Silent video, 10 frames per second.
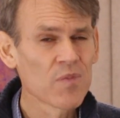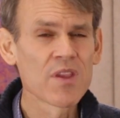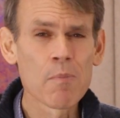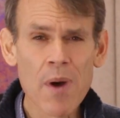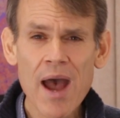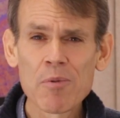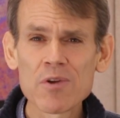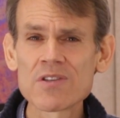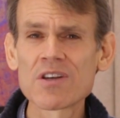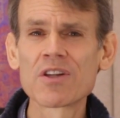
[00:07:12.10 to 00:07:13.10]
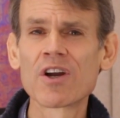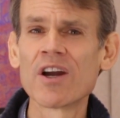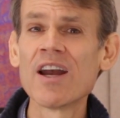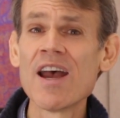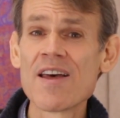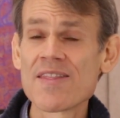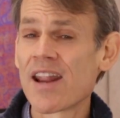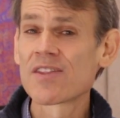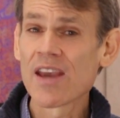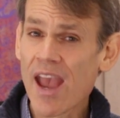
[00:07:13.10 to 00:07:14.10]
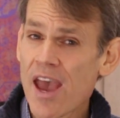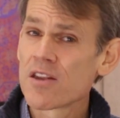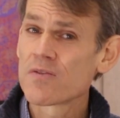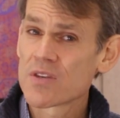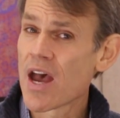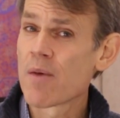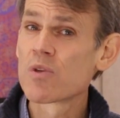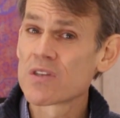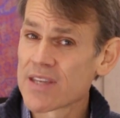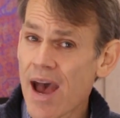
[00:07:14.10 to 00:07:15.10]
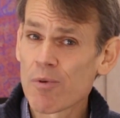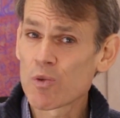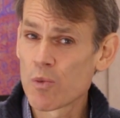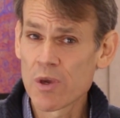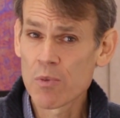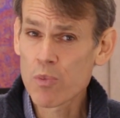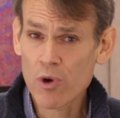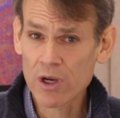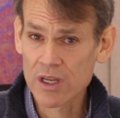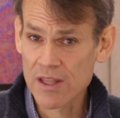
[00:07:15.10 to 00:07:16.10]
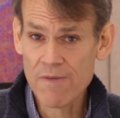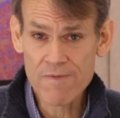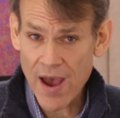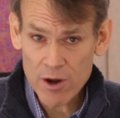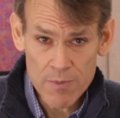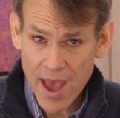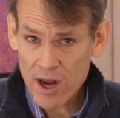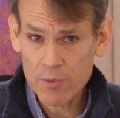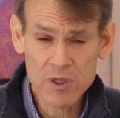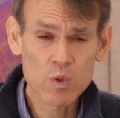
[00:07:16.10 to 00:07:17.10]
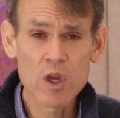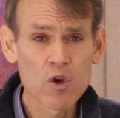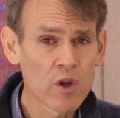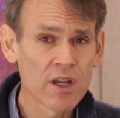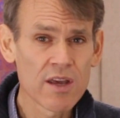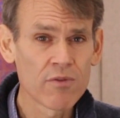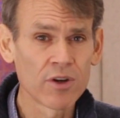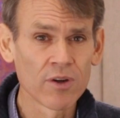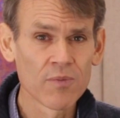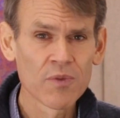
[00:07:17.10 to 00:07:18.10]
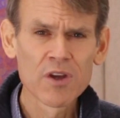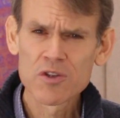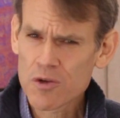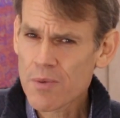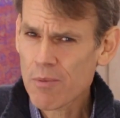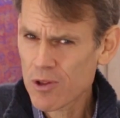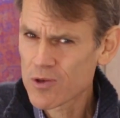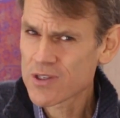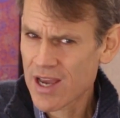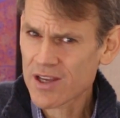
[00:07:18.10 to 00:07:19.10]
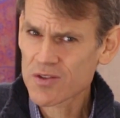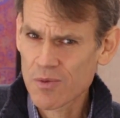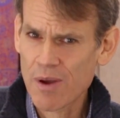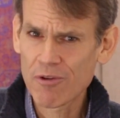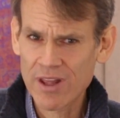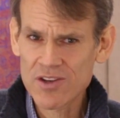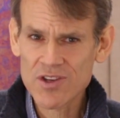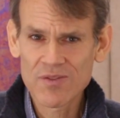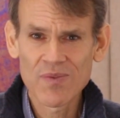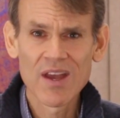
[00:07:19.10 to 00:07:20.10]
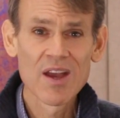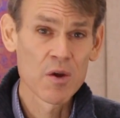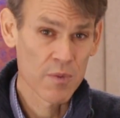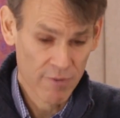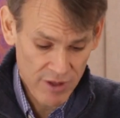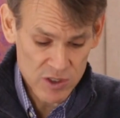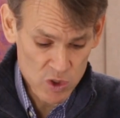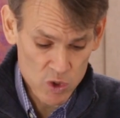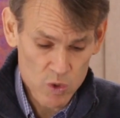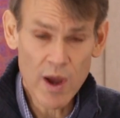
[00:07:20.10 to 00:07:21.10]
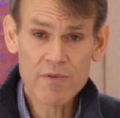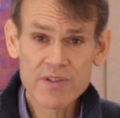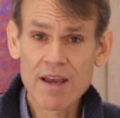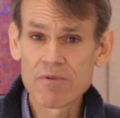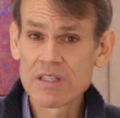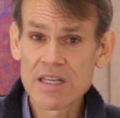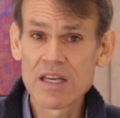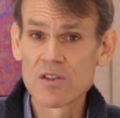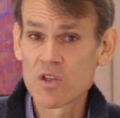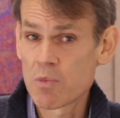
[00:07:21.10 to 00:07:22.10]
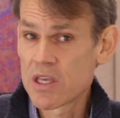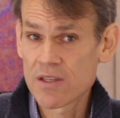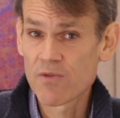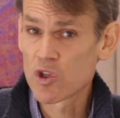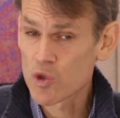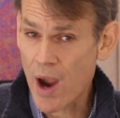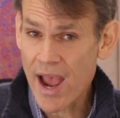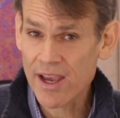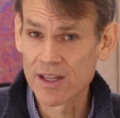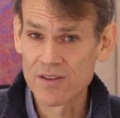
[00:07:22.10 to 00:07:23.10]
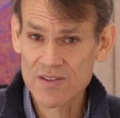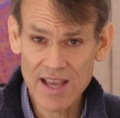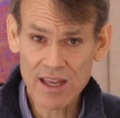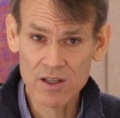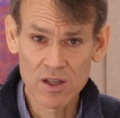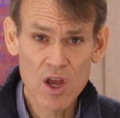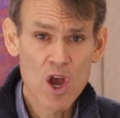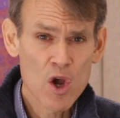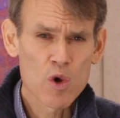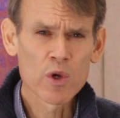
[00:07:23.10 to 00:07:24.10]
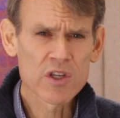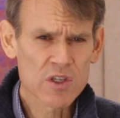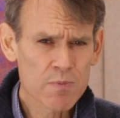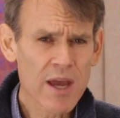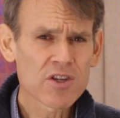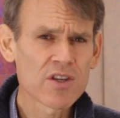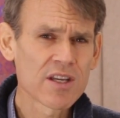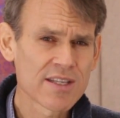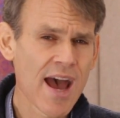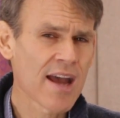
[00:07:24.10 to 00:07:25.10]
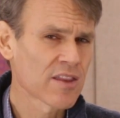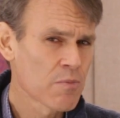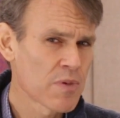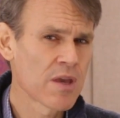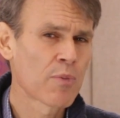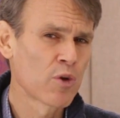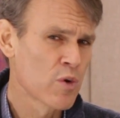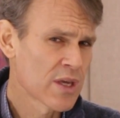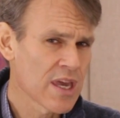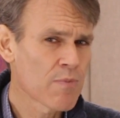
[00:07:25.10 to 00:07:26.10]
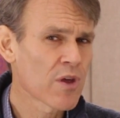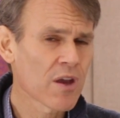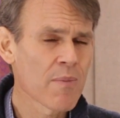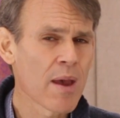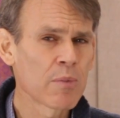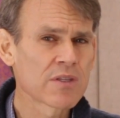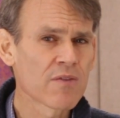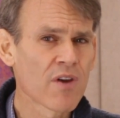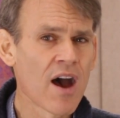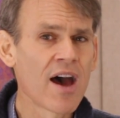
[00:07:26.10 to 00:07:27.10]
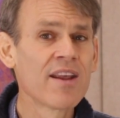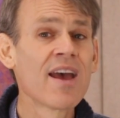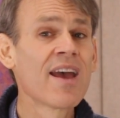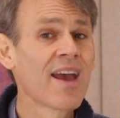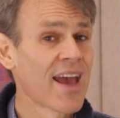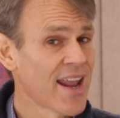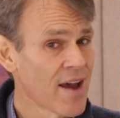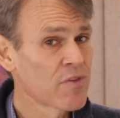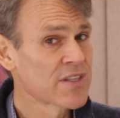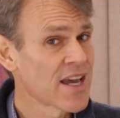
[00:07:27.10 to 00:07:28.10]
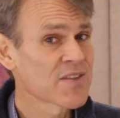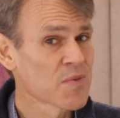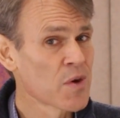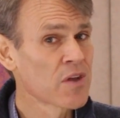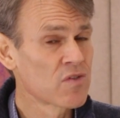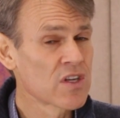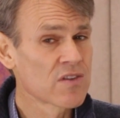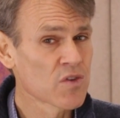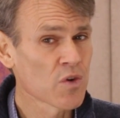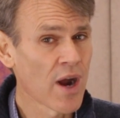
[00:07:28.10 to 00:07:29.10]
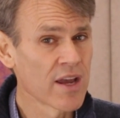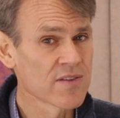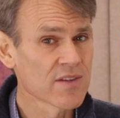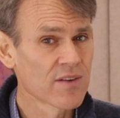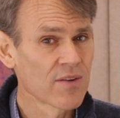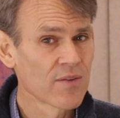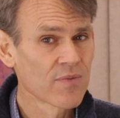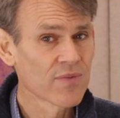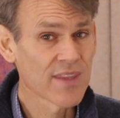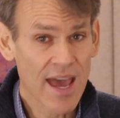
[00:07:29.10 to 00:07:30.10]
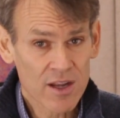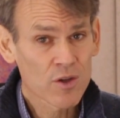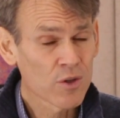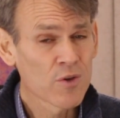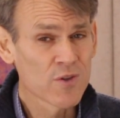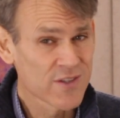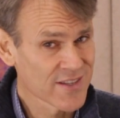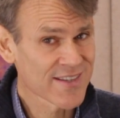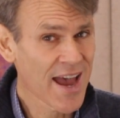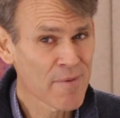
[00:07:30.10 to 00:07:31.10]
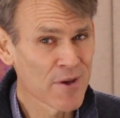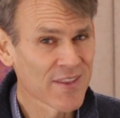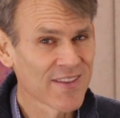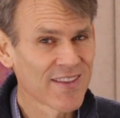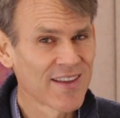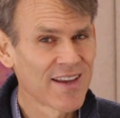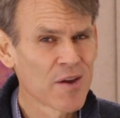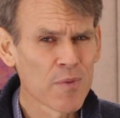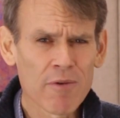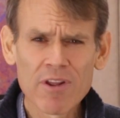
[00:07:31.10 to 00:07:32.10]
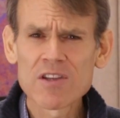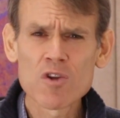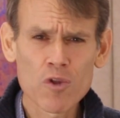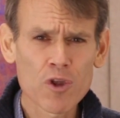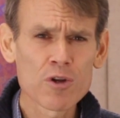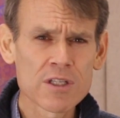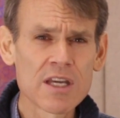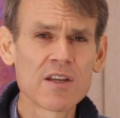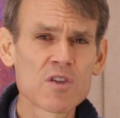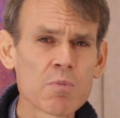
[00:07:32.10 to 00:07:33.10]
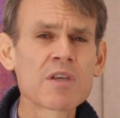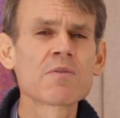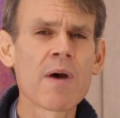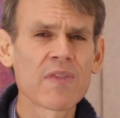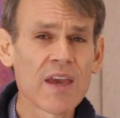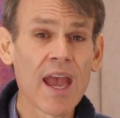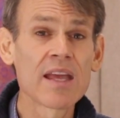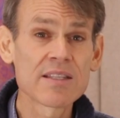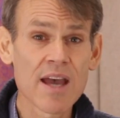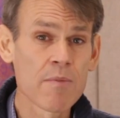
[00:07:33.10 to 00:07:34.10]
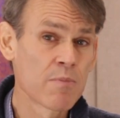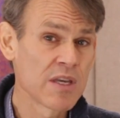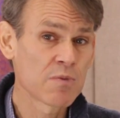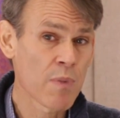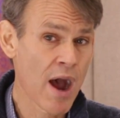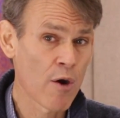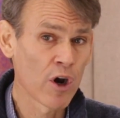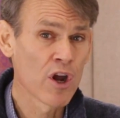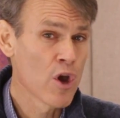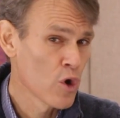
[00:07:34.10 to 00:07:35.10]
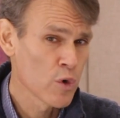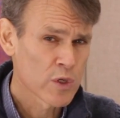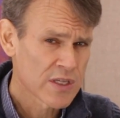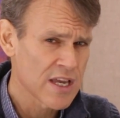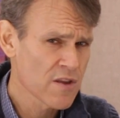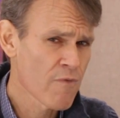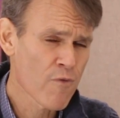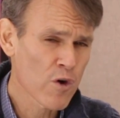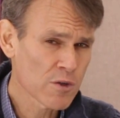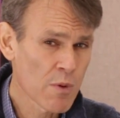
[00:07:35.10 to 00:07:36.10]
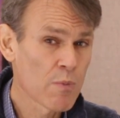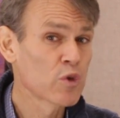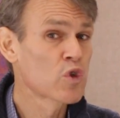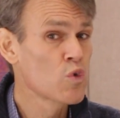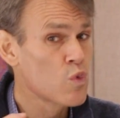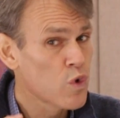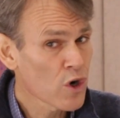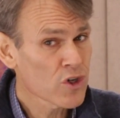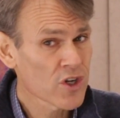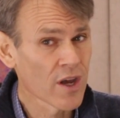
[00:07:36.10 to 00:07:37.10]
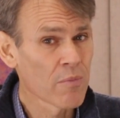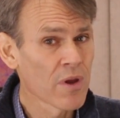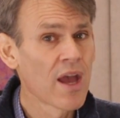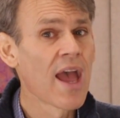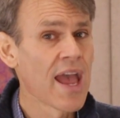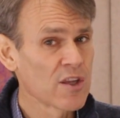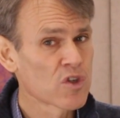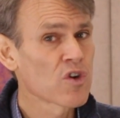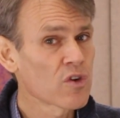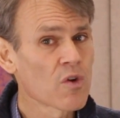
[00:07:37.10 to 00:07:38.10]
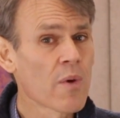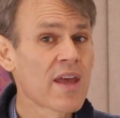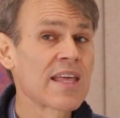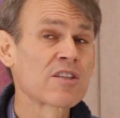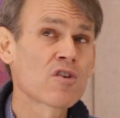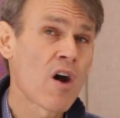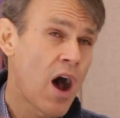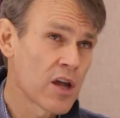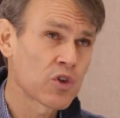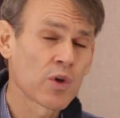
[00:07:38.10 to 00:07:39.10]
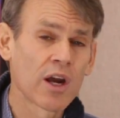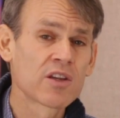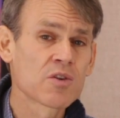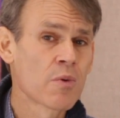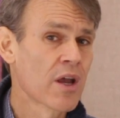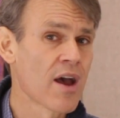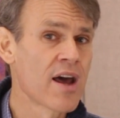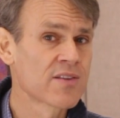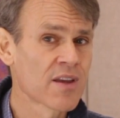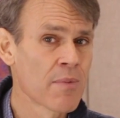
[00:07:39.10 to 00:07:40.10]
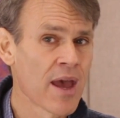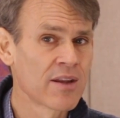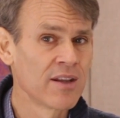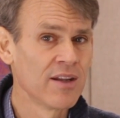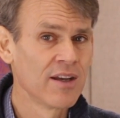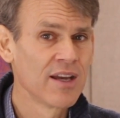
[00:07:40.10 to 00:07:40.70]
The Bible is clear that at the end of time, the Sabbath will be important in the final battle between good and evil. Do you remember those texts from Revelation? Revelation 12:17 speaks of the dragon, Satan, who will especially attack the people who keep the commandments of God and have the testimony of Jesus Christ. That includes the Sabbath. Revelation 13 speaks about the end-time beast power who will seek to force people to worship a certain way that's contrary to what God has commanded.